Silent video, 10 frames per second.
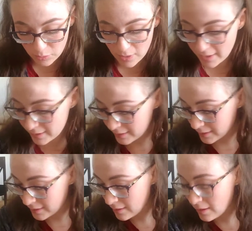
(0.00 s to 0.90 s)

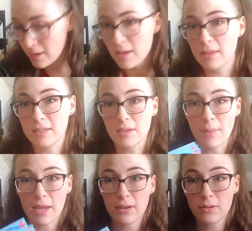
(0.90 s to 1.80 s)
was the
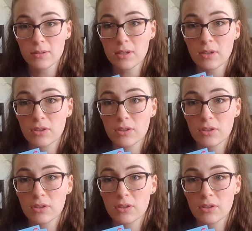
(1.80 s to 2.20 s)
tomatoes.